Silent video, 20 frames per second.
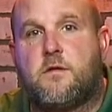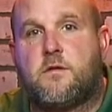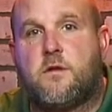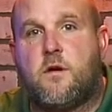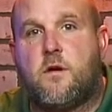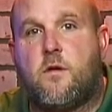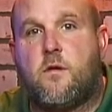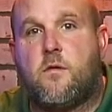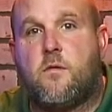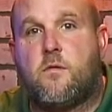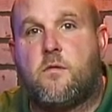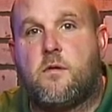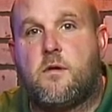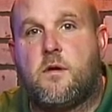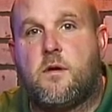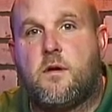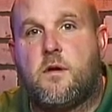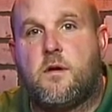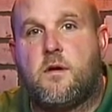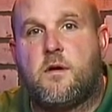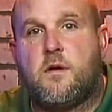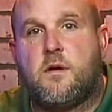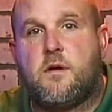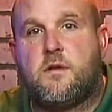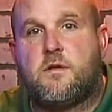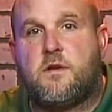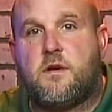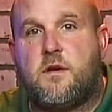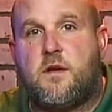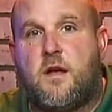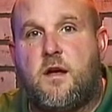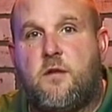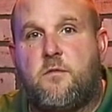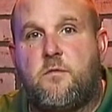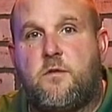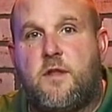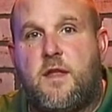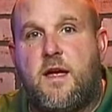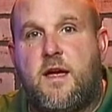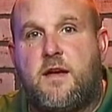So sit
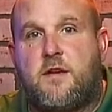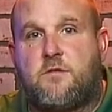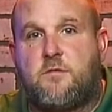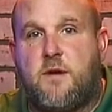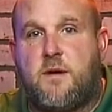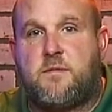down, relax,